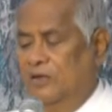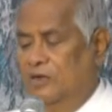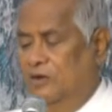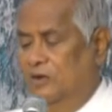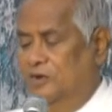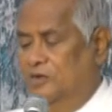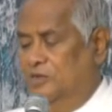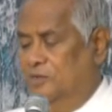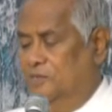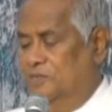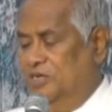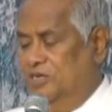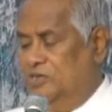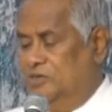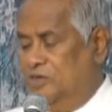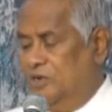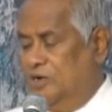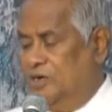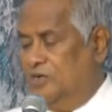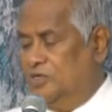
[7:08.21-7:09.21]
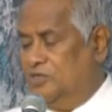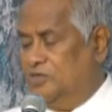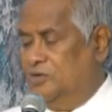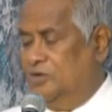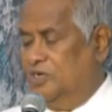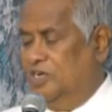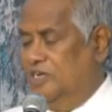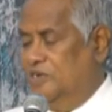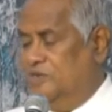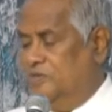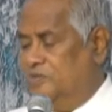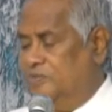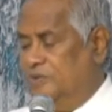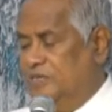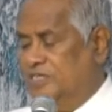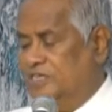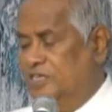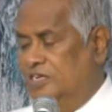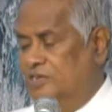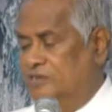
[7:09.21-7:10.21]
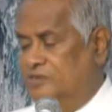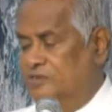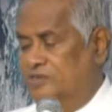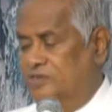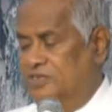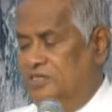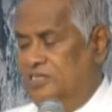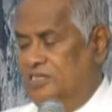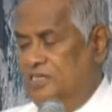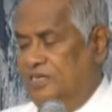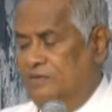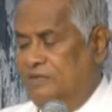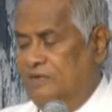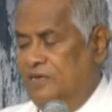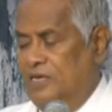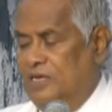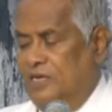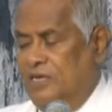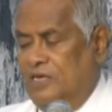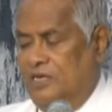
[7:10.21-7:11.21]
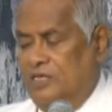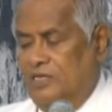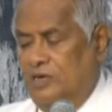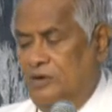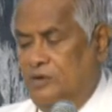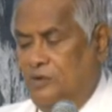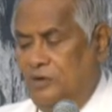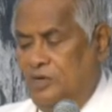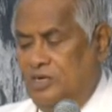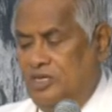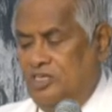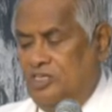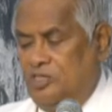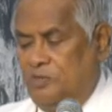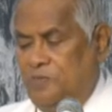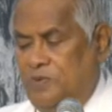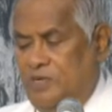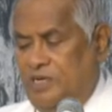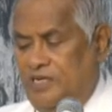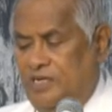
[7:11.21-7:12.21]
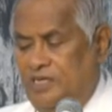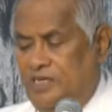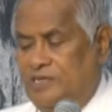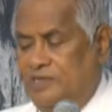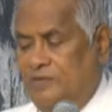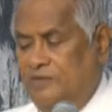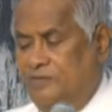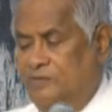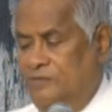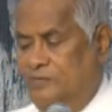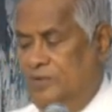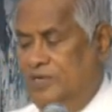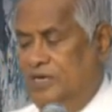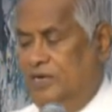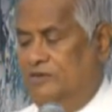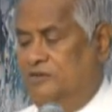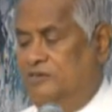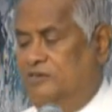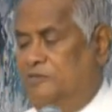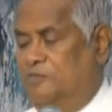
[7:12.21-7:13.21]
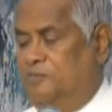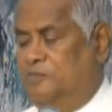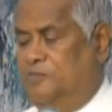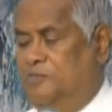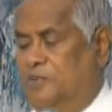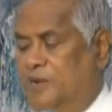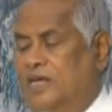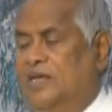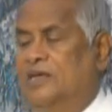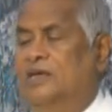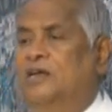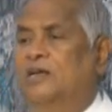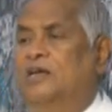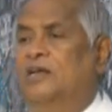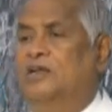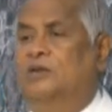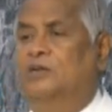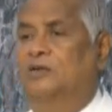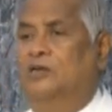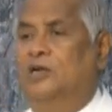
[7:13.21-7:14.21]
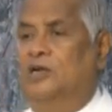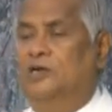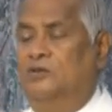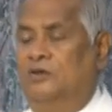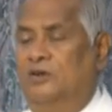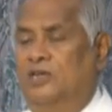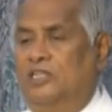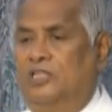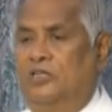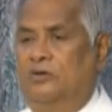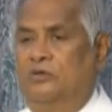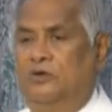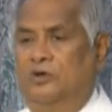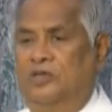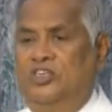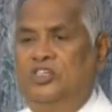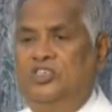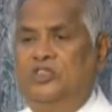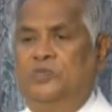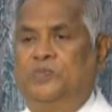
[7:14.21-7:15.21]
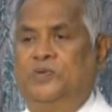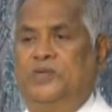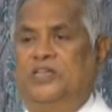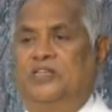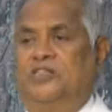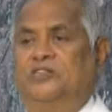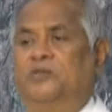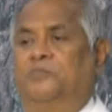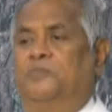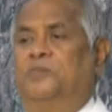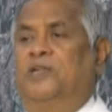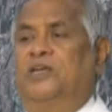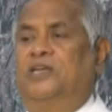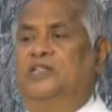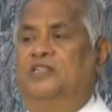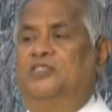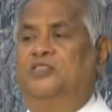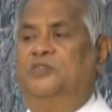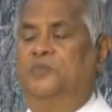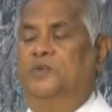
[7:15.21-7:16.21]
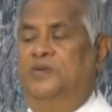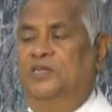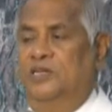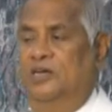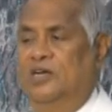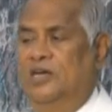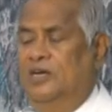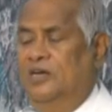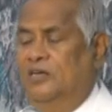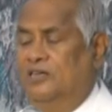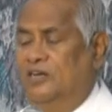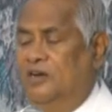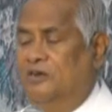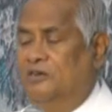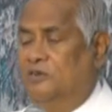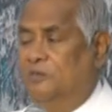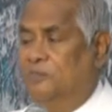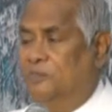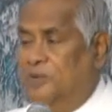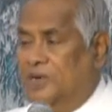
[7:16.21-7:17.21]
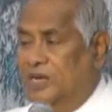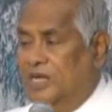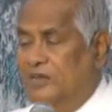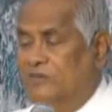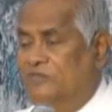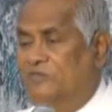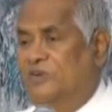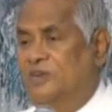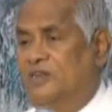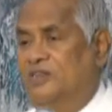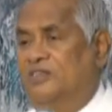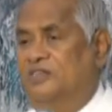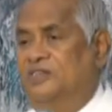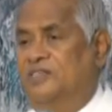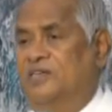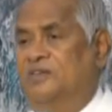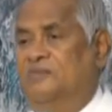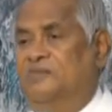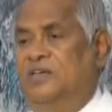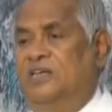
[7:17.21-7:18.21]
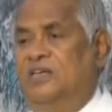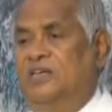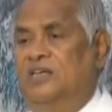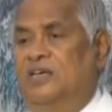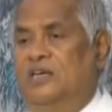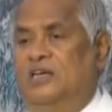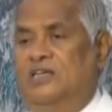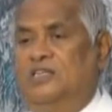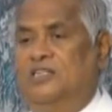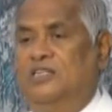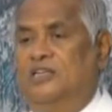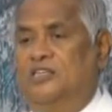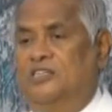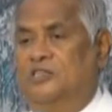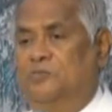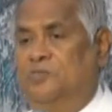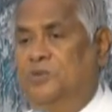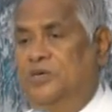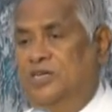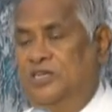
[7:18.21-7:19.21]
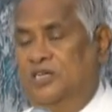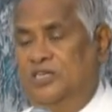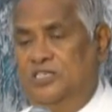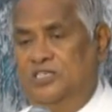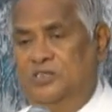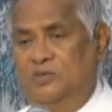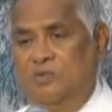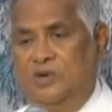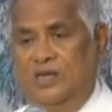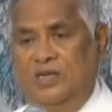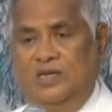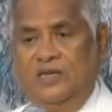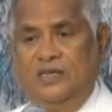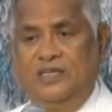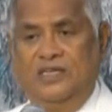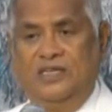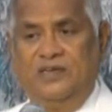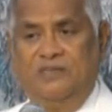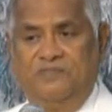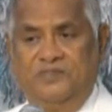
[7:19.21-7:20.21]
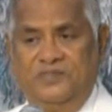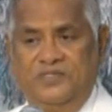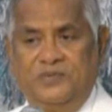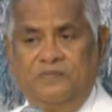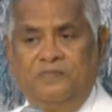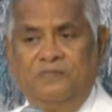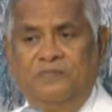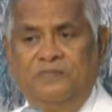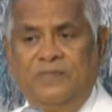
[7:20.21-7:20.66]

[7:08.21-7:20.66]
Glory be to the Lord's holy and especially to receive the Holy Spirit. We have to pray not only the Holy Spirit to pray the Spirit, you have to pray for receiving the spiritual gifts.